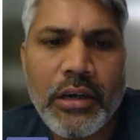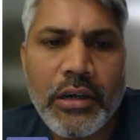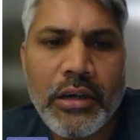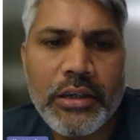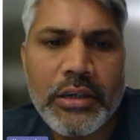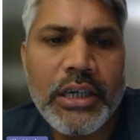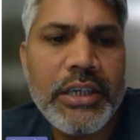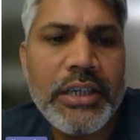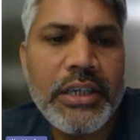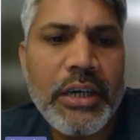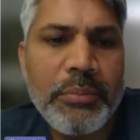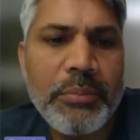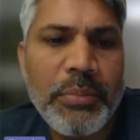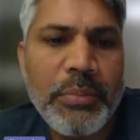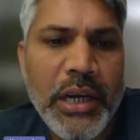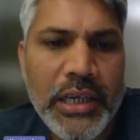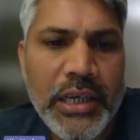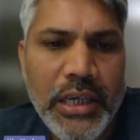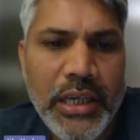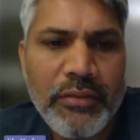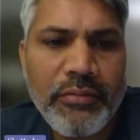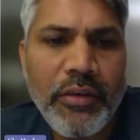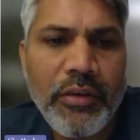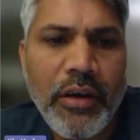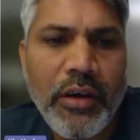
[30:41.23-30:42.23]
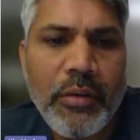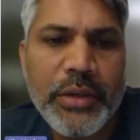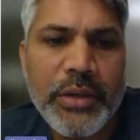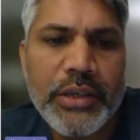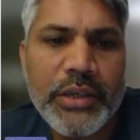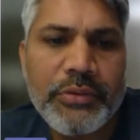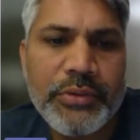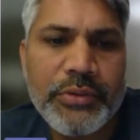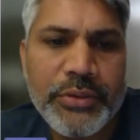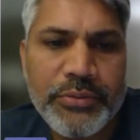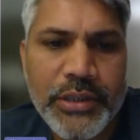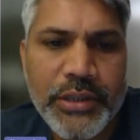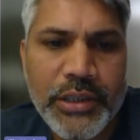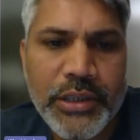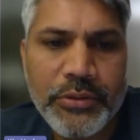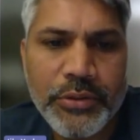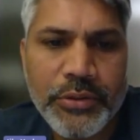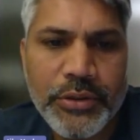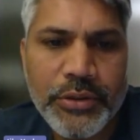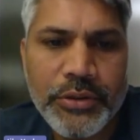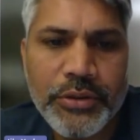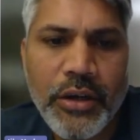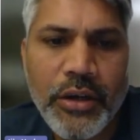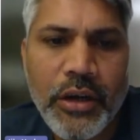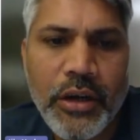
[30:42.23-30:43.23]
Delta Parquet format, which we are
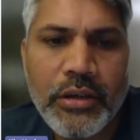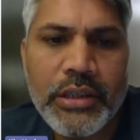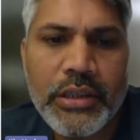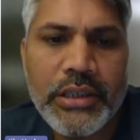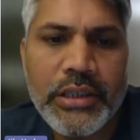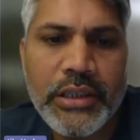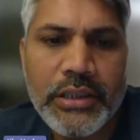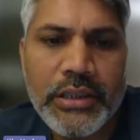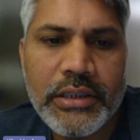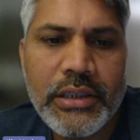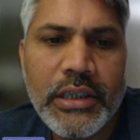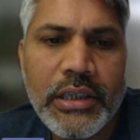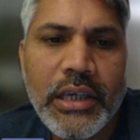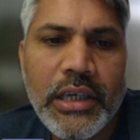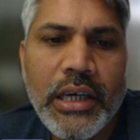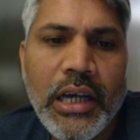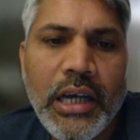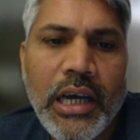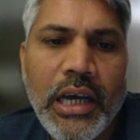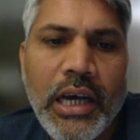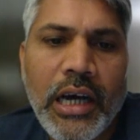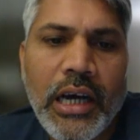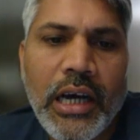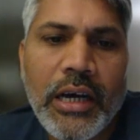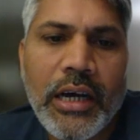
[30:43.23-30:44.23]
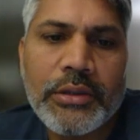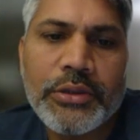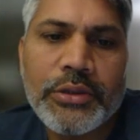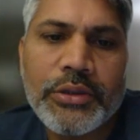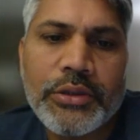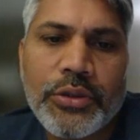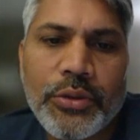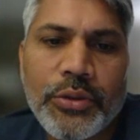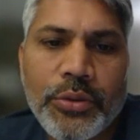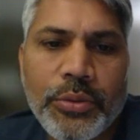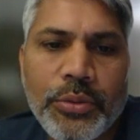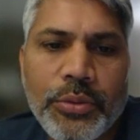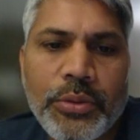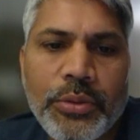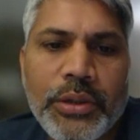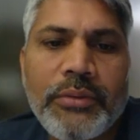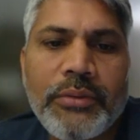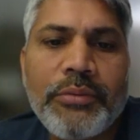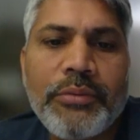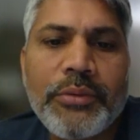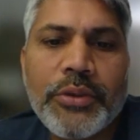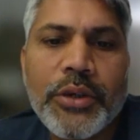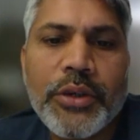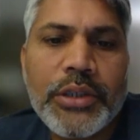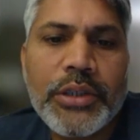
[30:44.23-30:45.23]
going to talk here. So
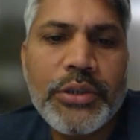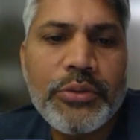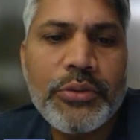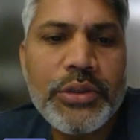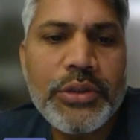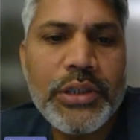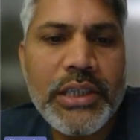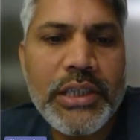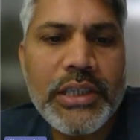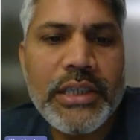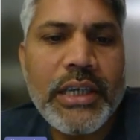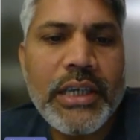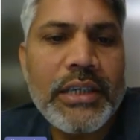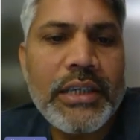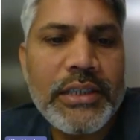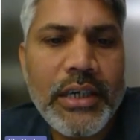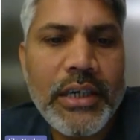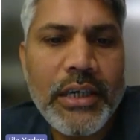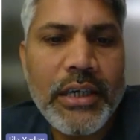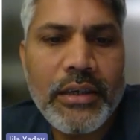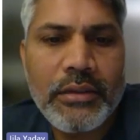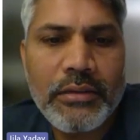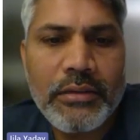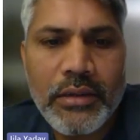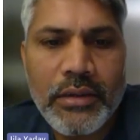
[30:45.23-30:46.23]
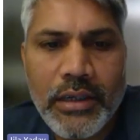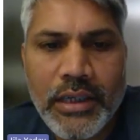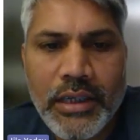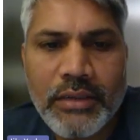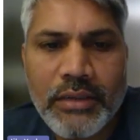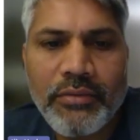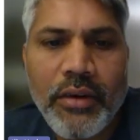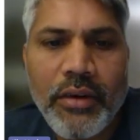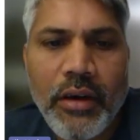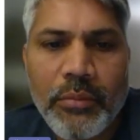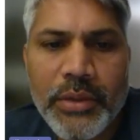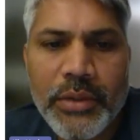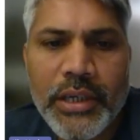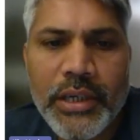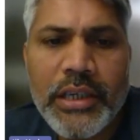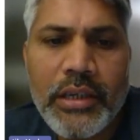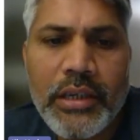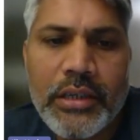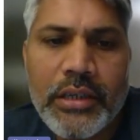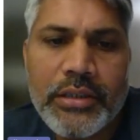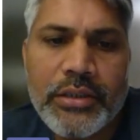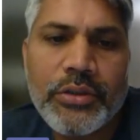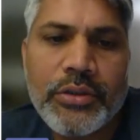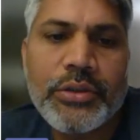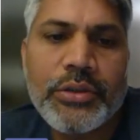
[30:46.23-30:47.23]
if you are using Delta Lake format,
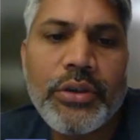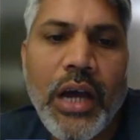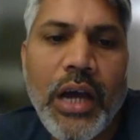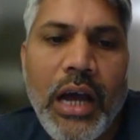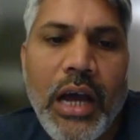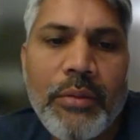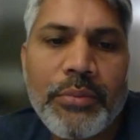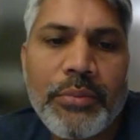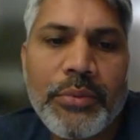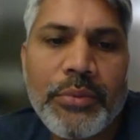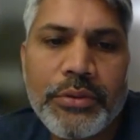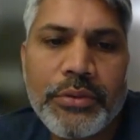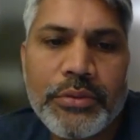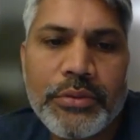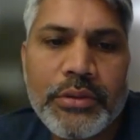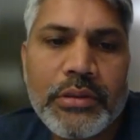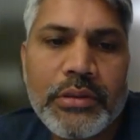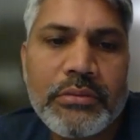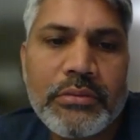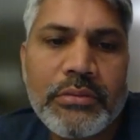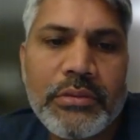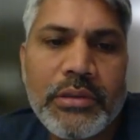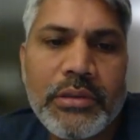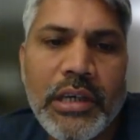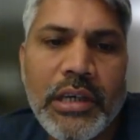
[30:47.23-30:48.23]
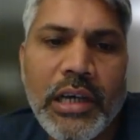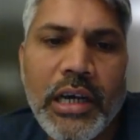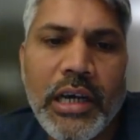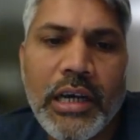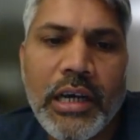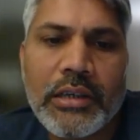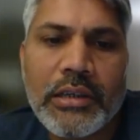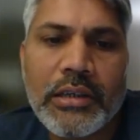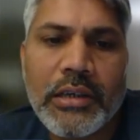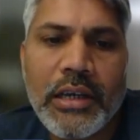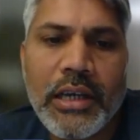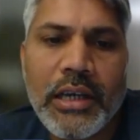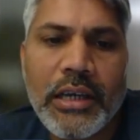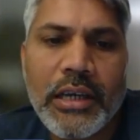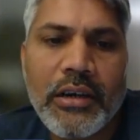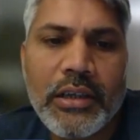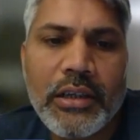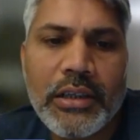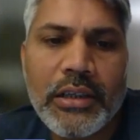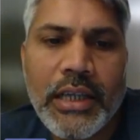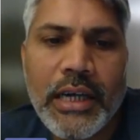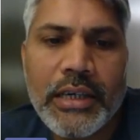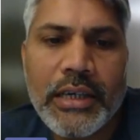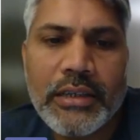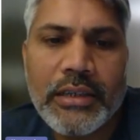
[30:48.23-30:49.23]
so you have to click
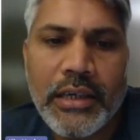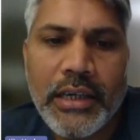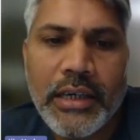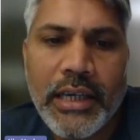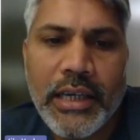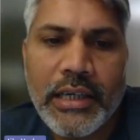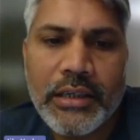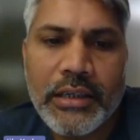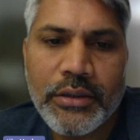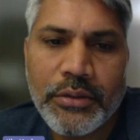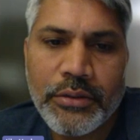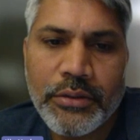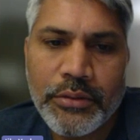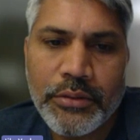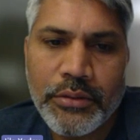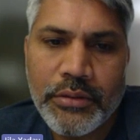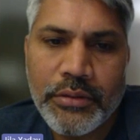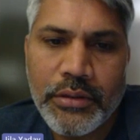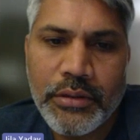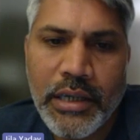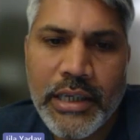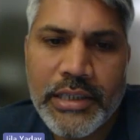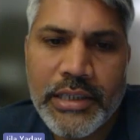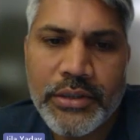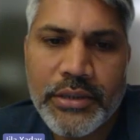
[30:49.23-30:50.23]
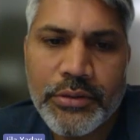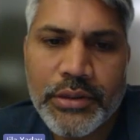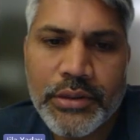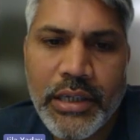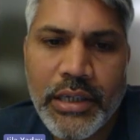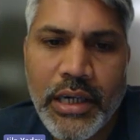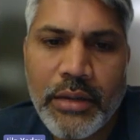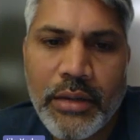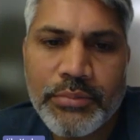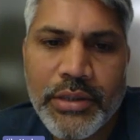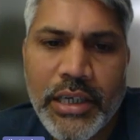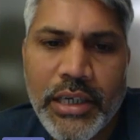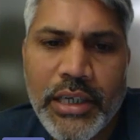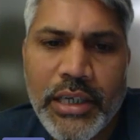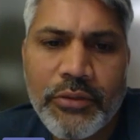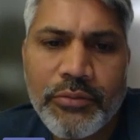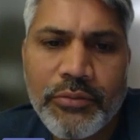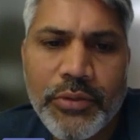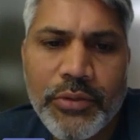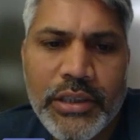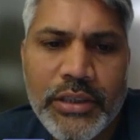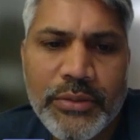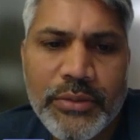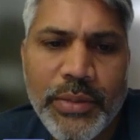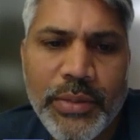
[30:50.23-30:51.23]
on that connect to Azure Synapse Link
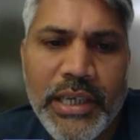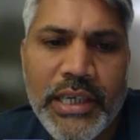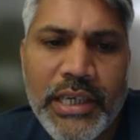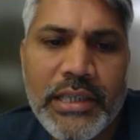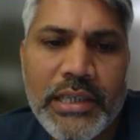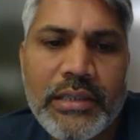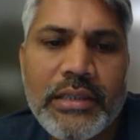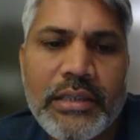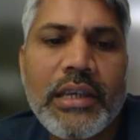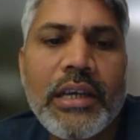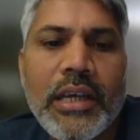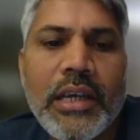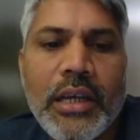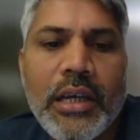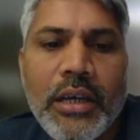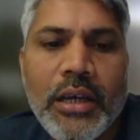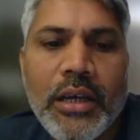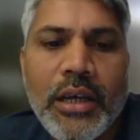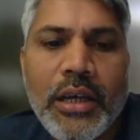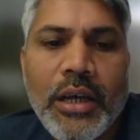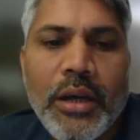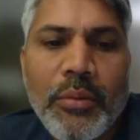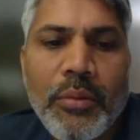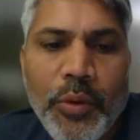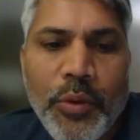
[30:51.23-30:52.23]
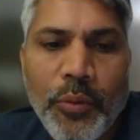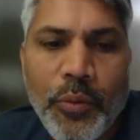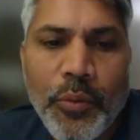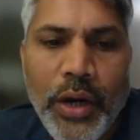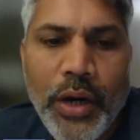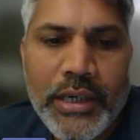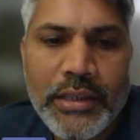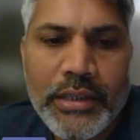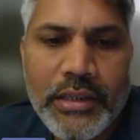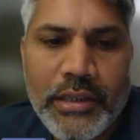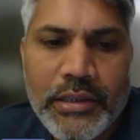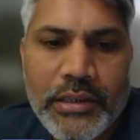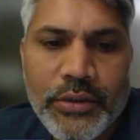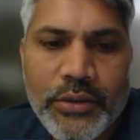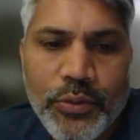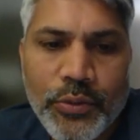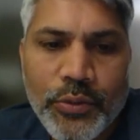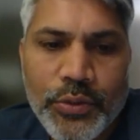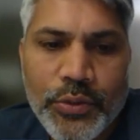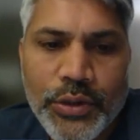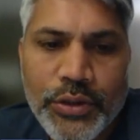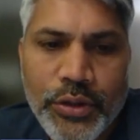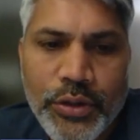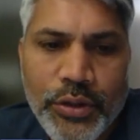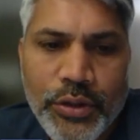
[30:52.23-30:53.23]
workspace, provide the
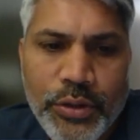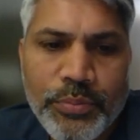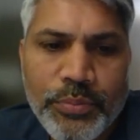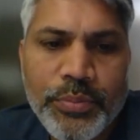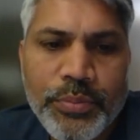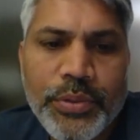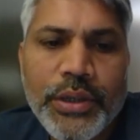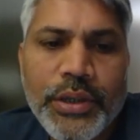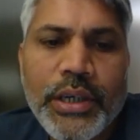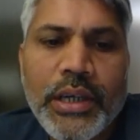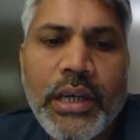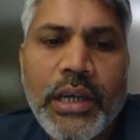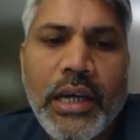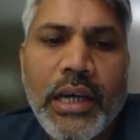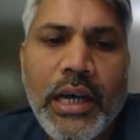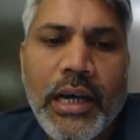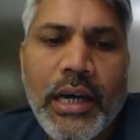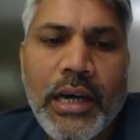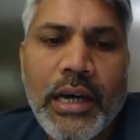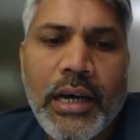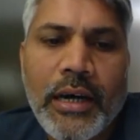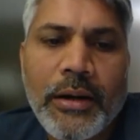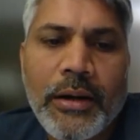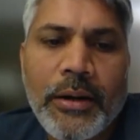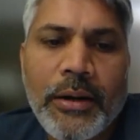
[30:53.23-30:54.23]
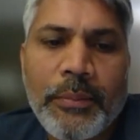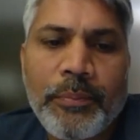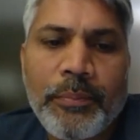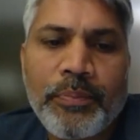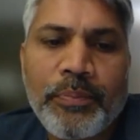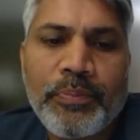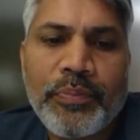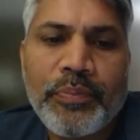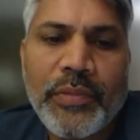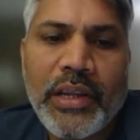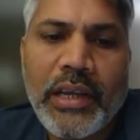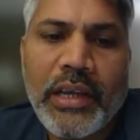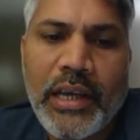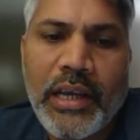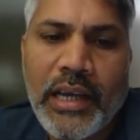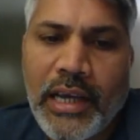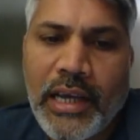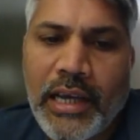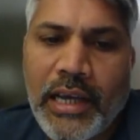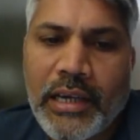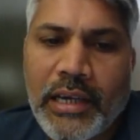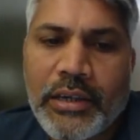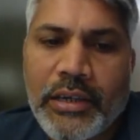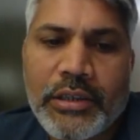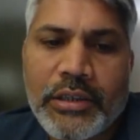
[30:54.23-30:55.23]
resource group and
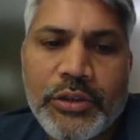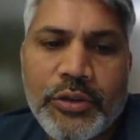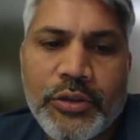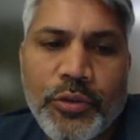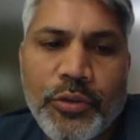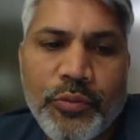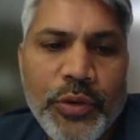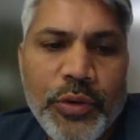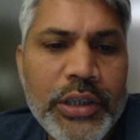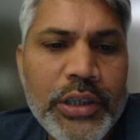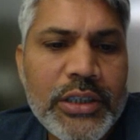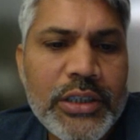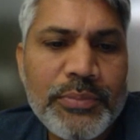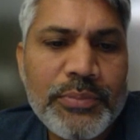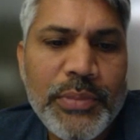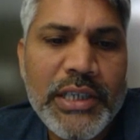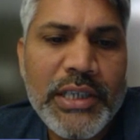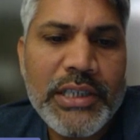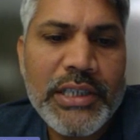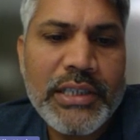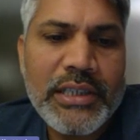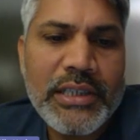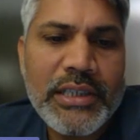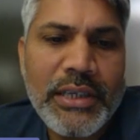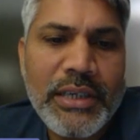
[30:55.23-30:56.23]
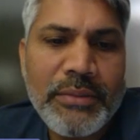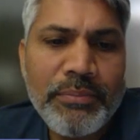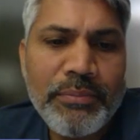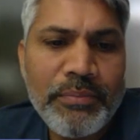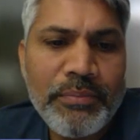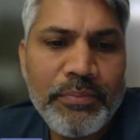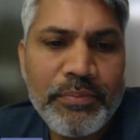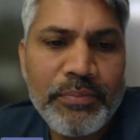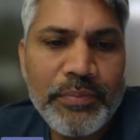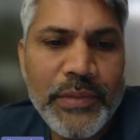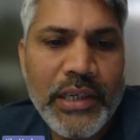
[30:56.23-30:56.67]
your workspace name.